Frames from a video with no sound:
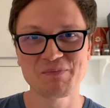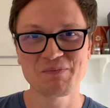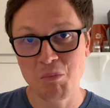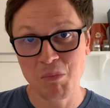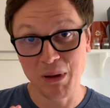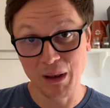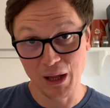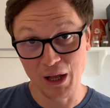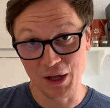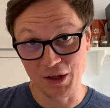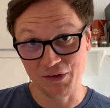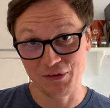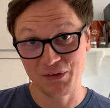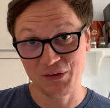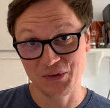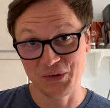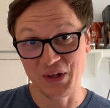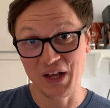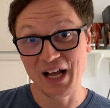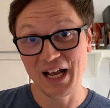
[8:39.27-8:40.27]

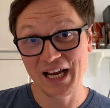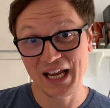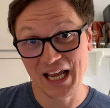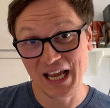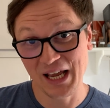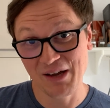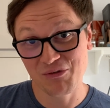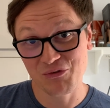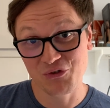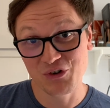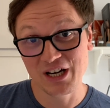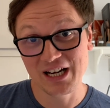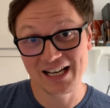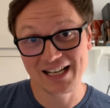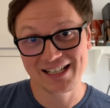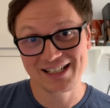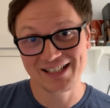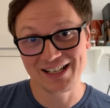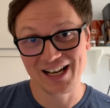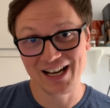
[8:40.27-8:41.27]
Plus, I have really
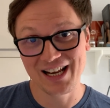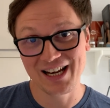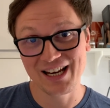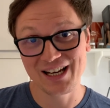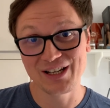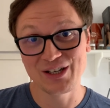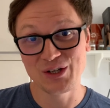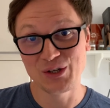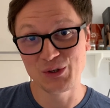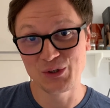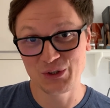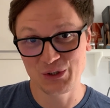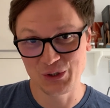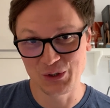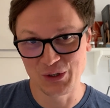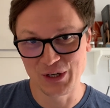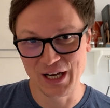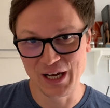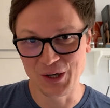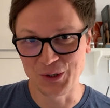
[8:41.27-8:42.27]
exciting news to
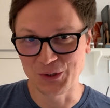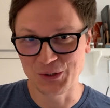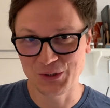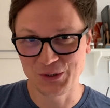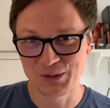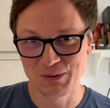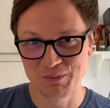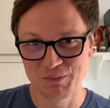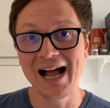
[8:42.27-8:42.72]
announce.